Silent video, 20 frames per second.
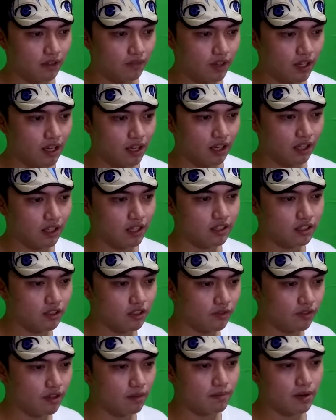I'll be leaving a
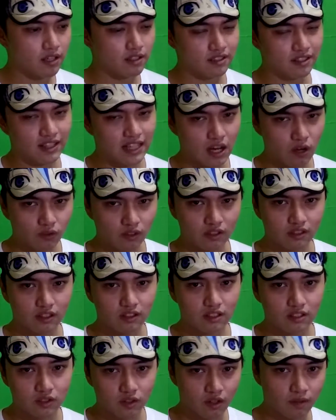list of the parts down in
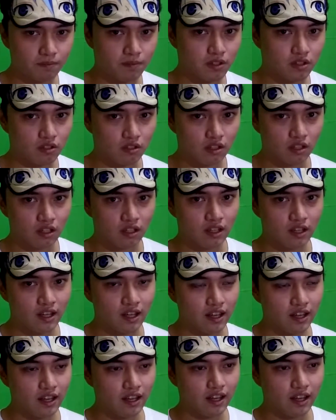the description
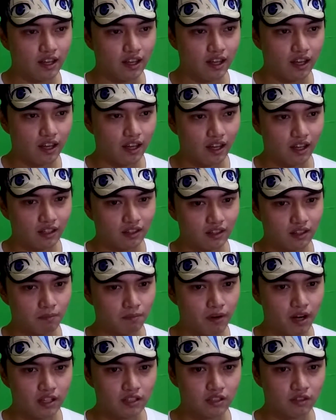and
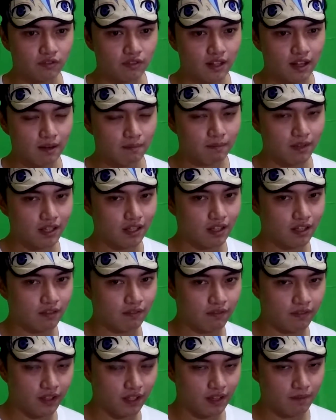the price of them
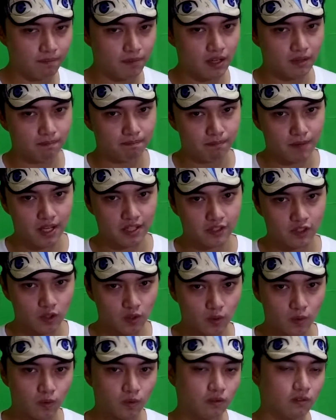in Philippine
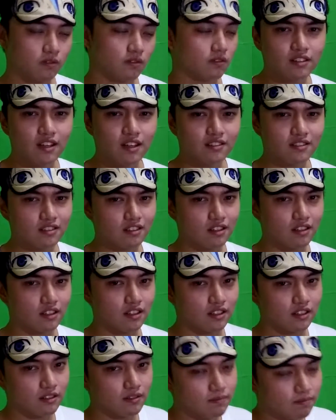peso. So let's get
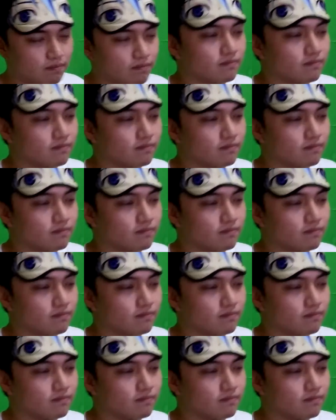started.